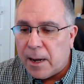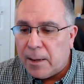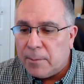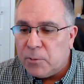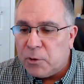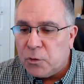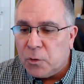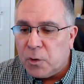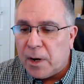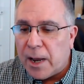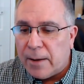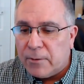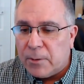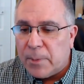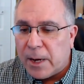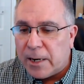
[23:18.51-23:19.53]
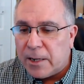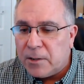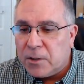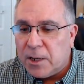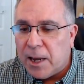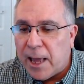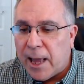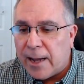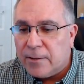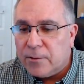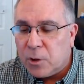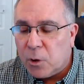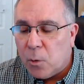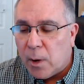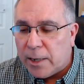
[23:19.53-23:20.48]
I'm sure everybody's going to ask
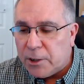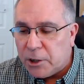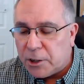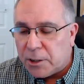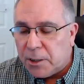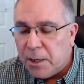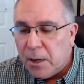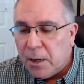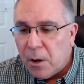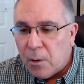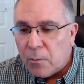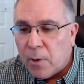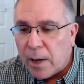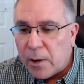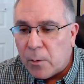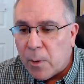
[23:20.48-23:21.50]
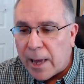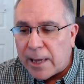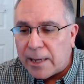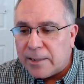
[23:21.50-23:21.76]
the question right away.